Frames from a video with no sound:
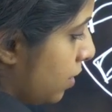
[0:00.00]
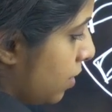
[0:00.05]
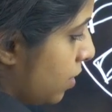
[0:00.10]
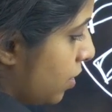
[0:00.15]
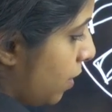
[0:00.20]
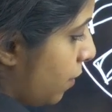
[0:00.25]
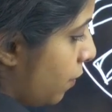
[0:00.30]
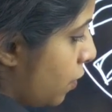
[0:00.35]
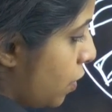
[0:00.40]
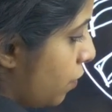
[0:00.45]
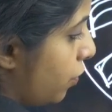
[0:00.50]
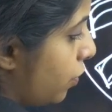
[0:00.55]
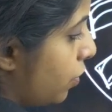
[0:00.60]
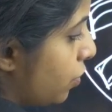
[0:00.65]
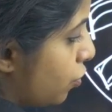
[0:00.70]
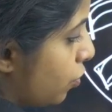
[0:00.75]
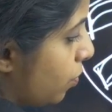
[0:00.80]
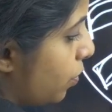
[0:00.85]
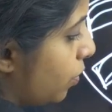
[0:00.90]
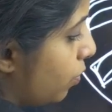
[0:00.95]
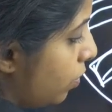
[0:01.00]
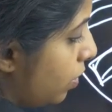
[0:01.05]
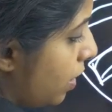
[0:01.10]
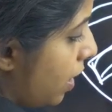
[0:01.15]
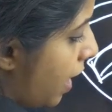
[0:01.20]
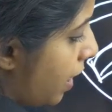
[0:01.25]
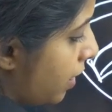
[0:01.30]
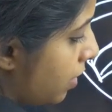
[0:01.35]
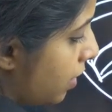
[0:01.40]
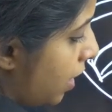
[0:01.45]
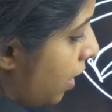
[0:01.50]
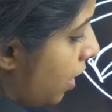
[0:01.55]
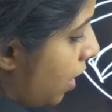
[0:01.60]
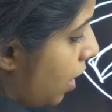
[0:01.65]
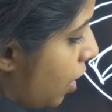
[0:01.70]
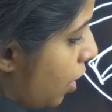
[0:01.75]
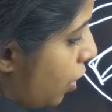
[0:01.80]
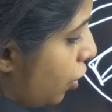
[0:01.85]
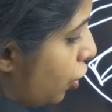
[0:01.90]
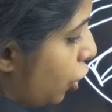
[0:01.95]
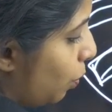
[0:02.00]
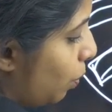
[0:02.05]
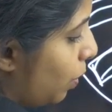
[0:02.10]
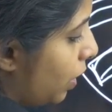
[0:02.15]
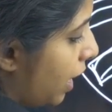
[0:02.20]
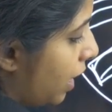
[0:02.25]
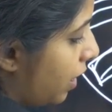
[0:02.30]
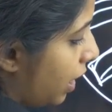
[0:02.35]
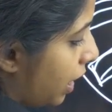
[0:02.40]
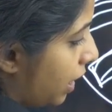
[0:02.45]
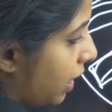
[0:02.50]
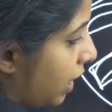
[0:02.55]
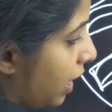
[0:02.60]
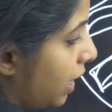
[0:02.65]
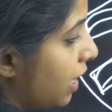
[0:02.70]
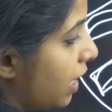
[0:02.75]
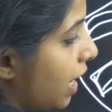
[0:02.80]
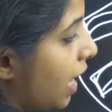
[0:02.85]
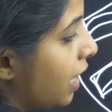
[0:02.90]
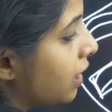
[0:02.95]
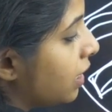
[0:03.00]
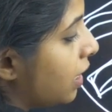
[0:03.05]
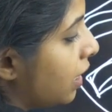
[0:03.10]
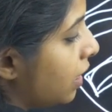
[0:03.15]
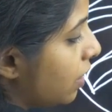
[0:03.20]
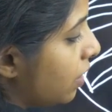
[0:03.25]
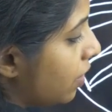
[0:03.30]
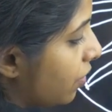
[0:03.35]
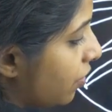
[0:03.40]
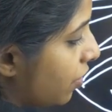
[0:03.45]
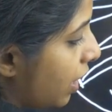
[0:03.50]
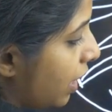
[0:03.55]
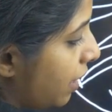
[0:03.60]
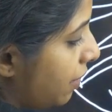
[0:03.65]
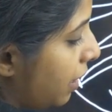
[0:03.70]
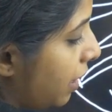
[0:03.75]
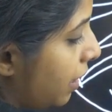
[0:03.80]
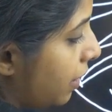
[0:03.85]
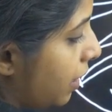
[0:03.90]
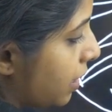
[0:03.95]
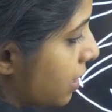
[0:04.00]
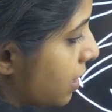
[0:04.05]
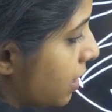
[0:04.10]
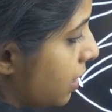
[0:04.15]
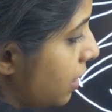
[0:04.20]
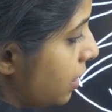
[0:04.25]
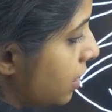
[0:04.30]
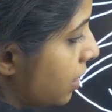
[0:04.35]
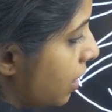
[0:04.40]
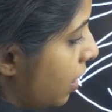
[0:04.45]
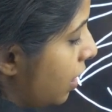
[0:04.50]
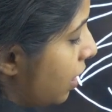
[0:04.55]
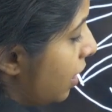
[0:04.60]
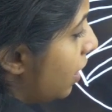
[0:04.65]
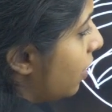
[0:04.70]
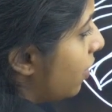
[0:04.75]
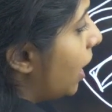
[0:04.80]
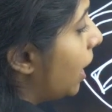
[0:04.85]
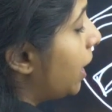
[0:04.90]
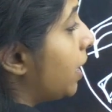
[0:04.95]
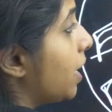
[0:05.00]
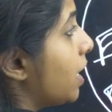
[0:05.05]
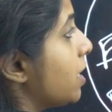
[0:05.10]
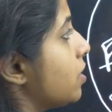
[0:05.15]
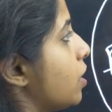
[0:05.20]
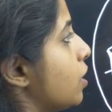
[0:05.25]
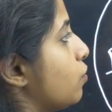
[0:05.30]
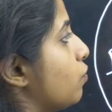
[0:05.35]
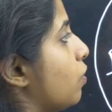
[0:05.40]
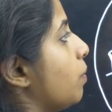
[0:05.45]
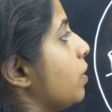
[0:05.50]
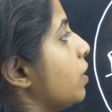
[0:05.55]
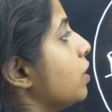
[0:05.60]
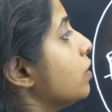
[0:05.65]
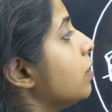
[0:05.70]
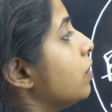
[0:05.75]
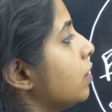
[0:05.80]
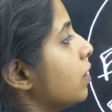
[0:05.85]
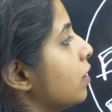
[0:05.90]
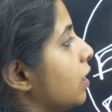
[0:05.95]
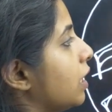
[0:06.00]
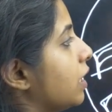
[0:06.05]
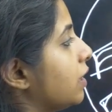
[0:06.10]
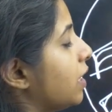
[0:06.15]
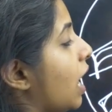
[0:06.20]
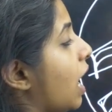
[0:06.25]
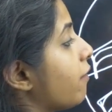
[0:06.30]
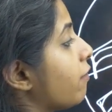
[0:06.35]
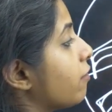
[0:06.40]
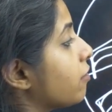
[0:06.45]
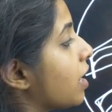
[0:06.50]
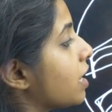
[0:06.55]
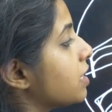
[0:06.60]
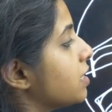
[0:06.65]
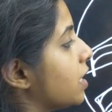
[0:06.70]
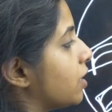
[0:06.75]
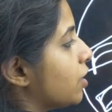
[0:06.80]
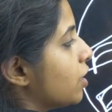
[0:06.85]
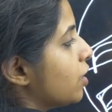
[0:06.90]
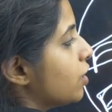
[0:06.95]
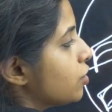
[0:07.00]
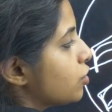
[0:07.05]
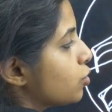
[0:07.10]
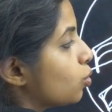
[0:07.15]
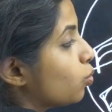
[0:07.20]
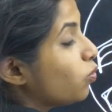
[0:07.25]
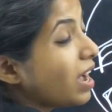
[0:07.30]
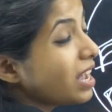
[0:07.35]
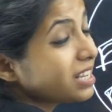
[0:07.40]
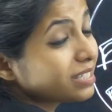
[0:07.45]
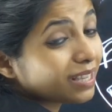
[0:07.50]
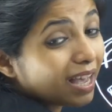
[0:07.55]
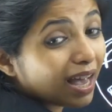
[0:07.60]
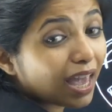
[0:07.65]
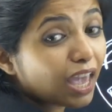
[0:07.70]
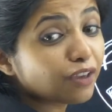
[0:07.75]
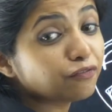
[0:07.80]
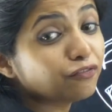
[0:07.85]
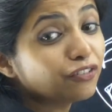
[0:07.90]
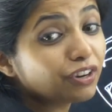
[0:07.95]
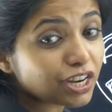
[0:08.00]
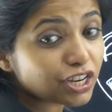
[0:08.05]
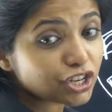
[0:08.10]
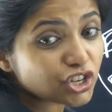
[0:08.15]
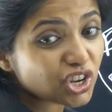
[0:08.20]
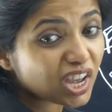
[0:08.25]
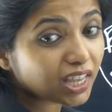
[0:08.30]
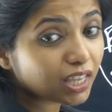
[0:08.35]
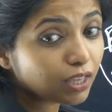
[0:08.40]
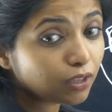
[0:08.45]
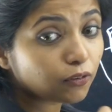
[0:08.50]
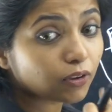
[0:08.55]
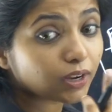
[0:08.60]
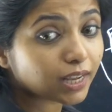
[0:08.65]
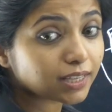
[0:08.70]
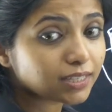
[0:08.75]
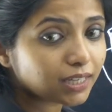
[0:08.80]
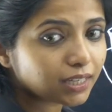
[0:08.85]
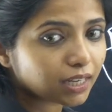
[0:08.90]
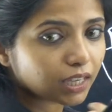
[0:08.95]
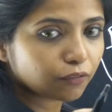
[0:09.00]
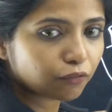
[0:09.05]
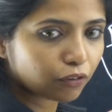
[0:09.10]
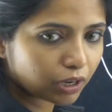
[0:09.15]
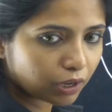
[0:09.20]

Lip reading: seminiferous tubule, and then tubuli recti, and then rete testis. Rete testis, from here they have to exit. So vasa efferentia, E for exit, E for